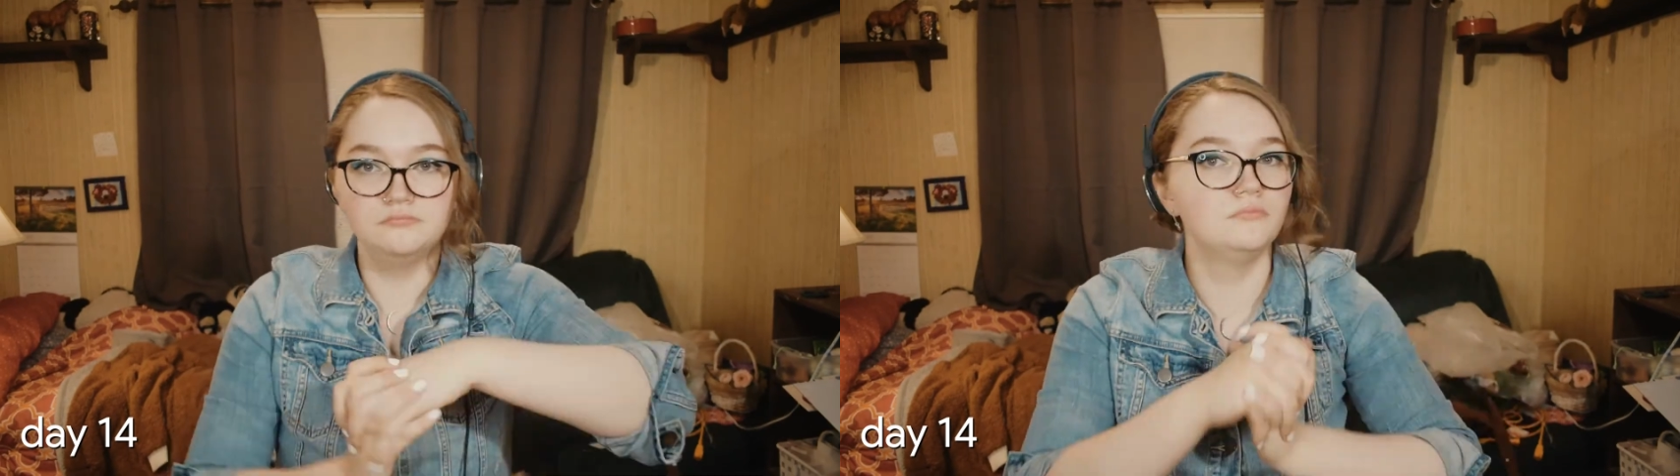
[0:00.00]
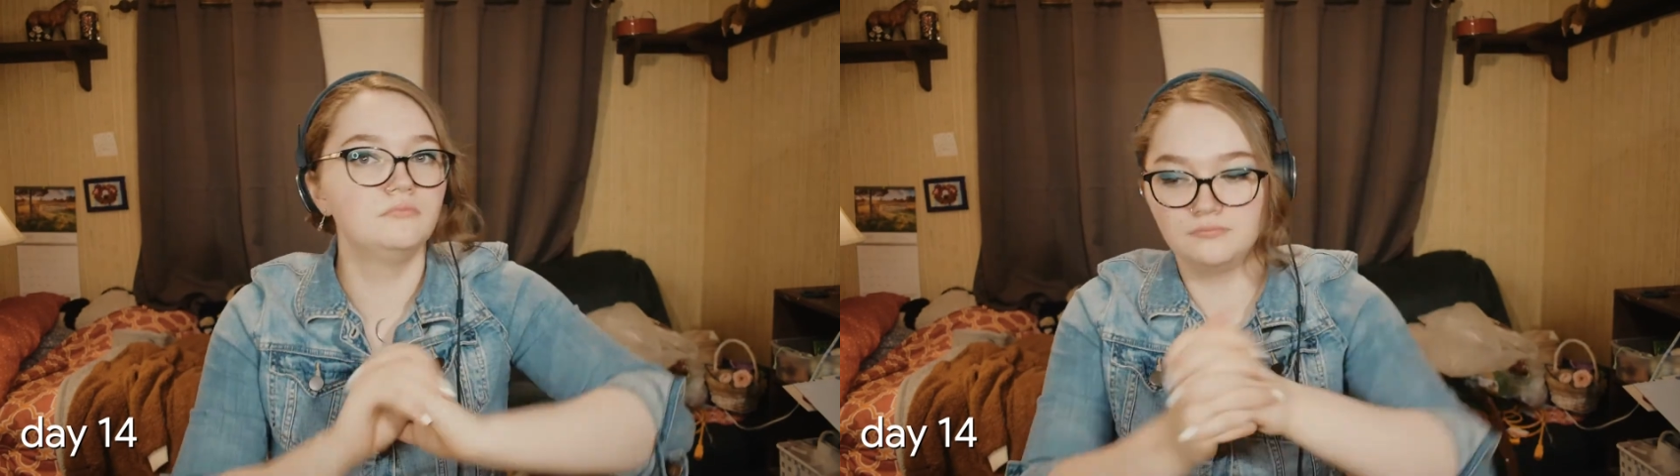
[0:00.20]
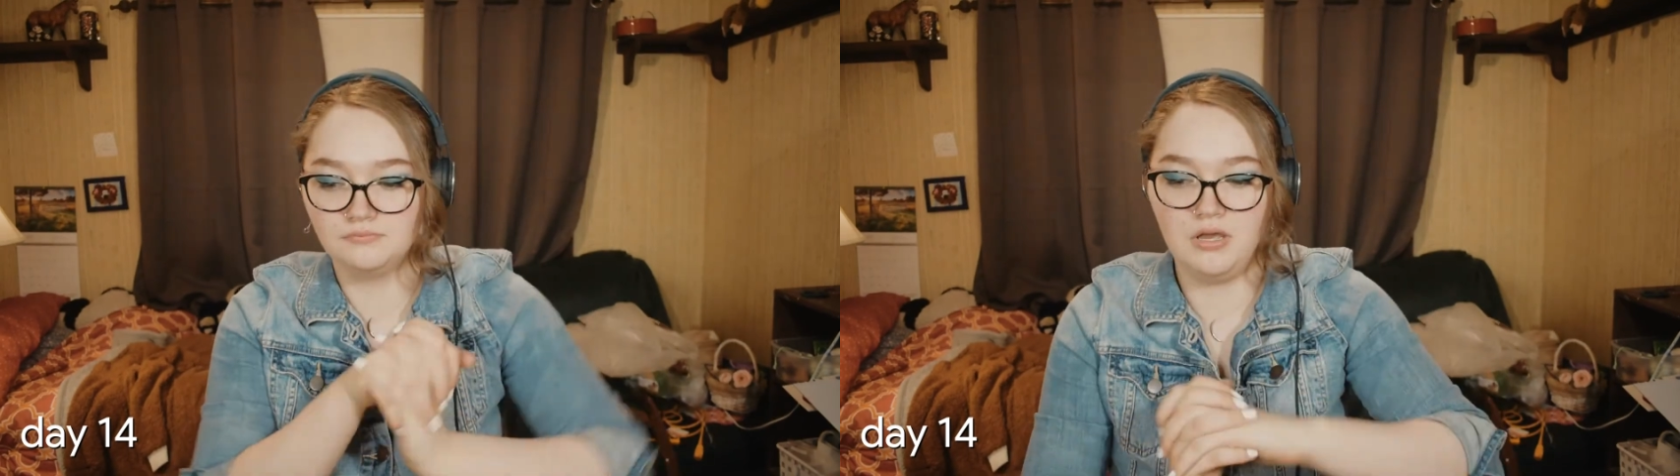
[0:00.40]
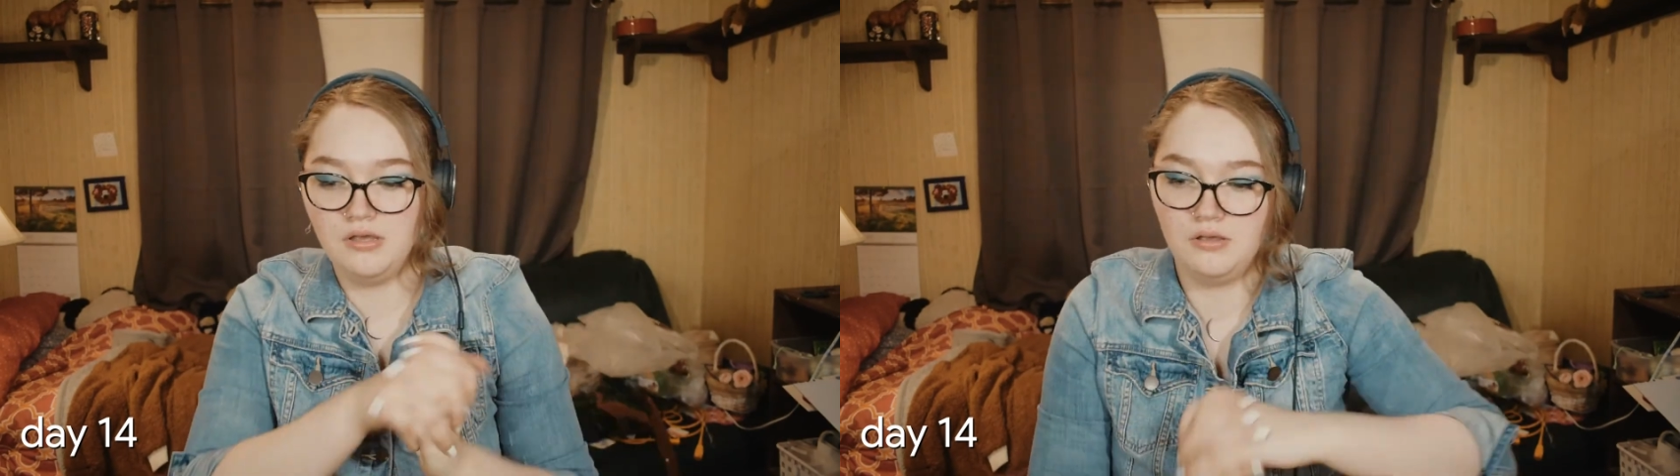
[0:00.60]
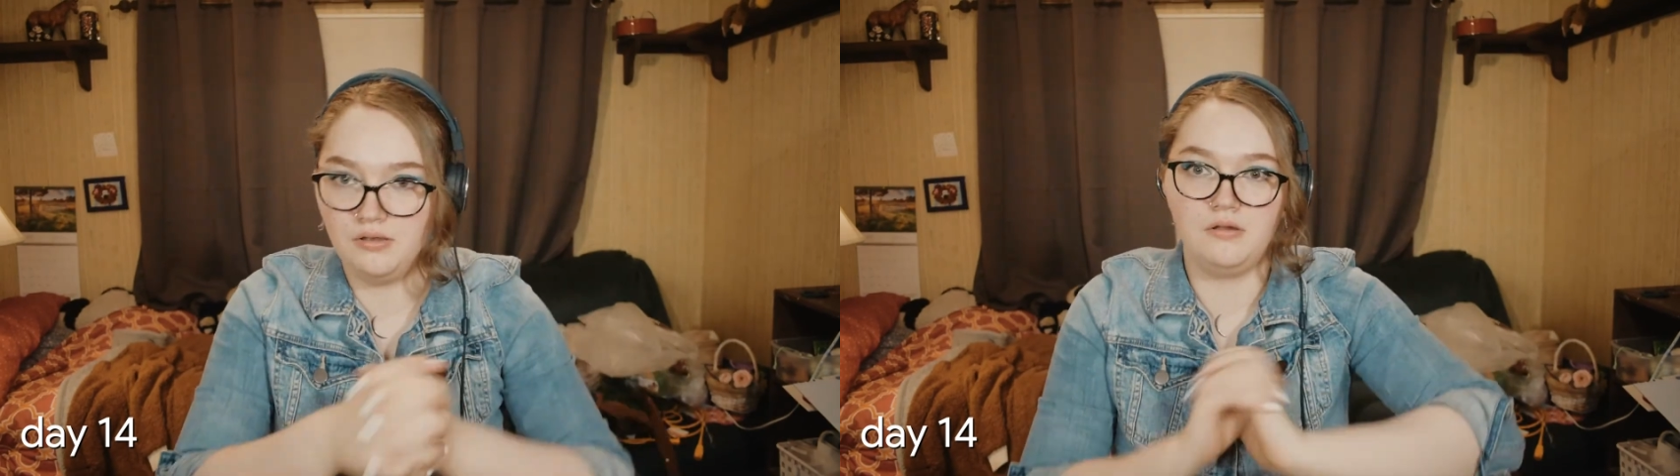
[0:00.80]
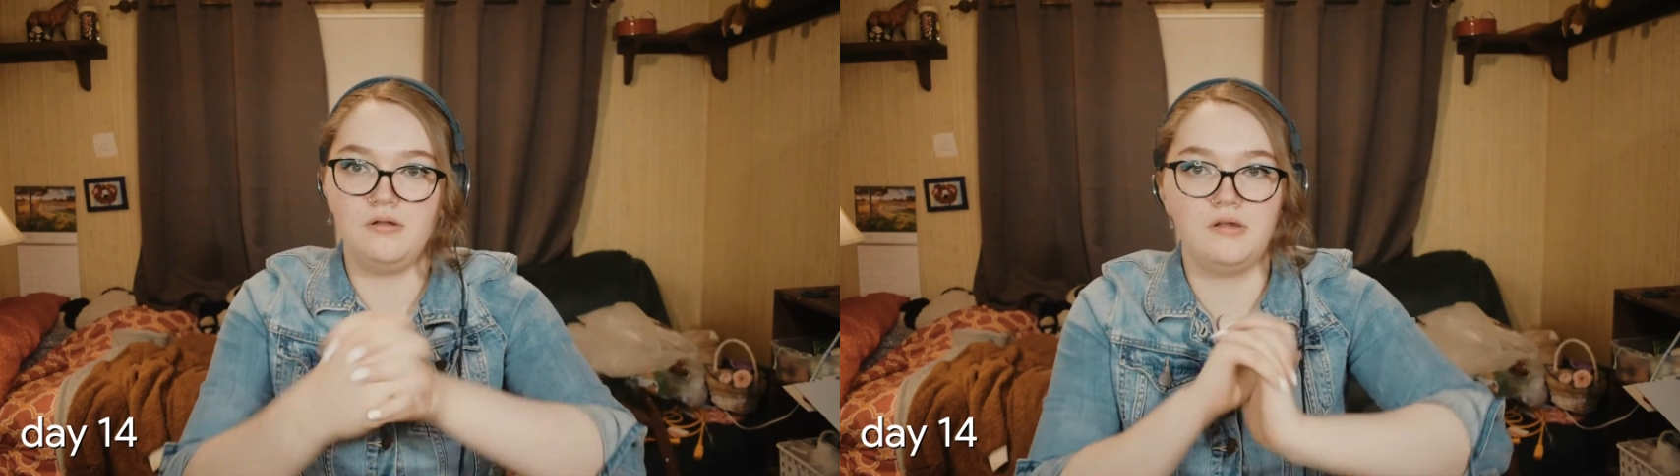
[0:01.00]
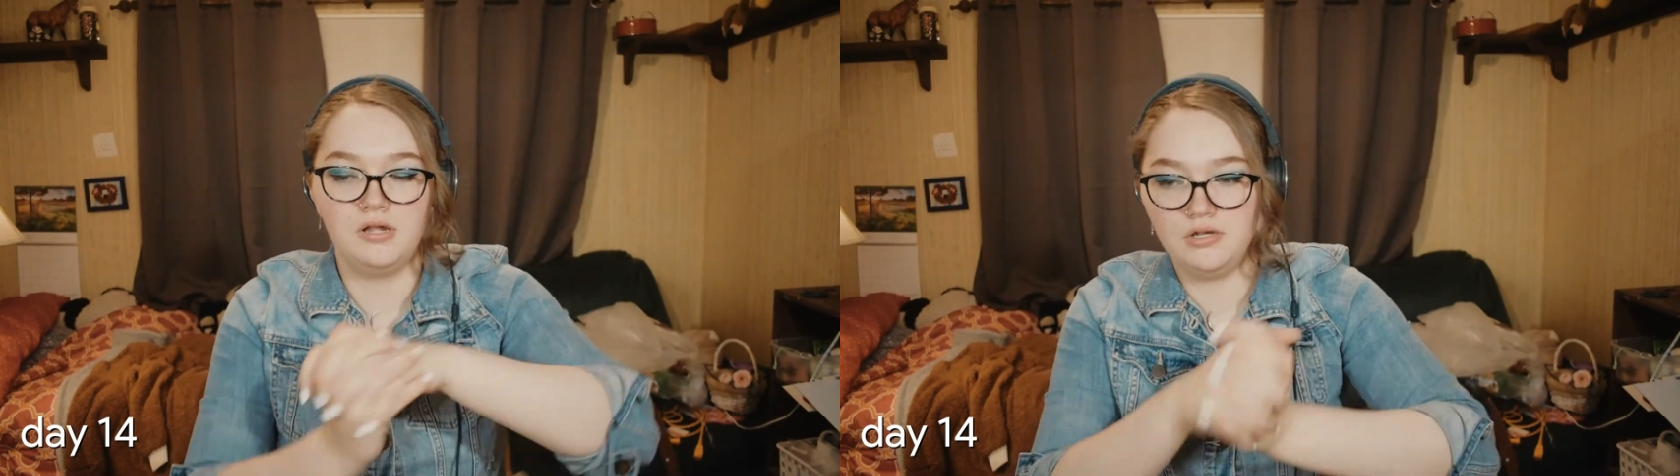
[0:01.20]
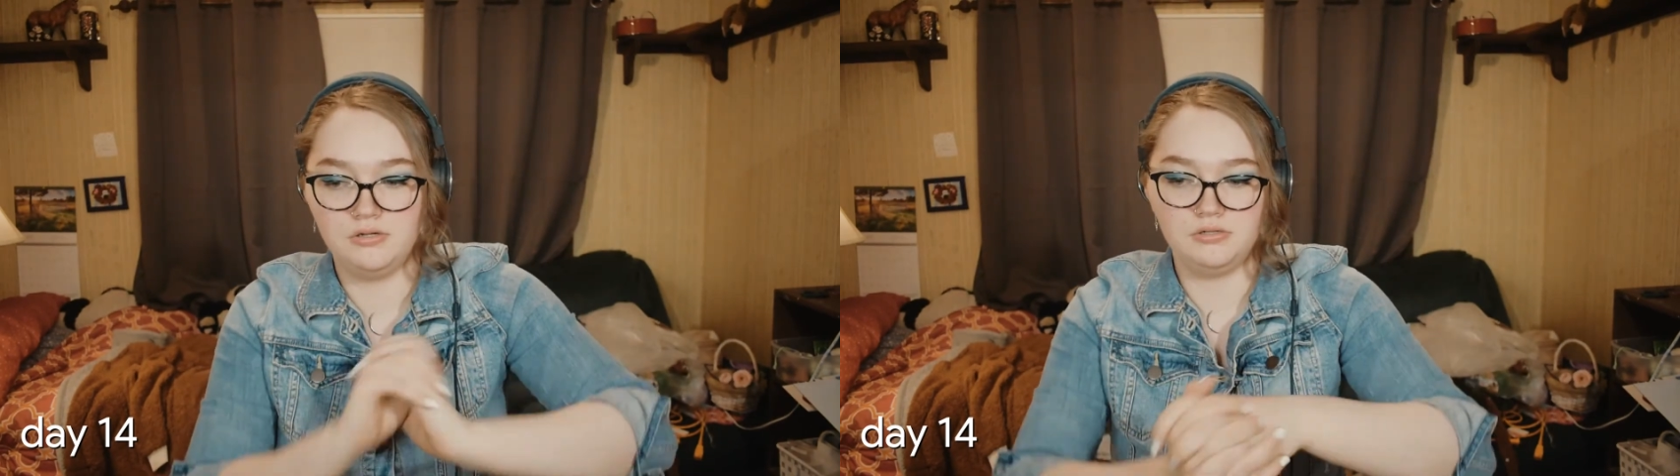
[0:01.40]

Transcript: The last day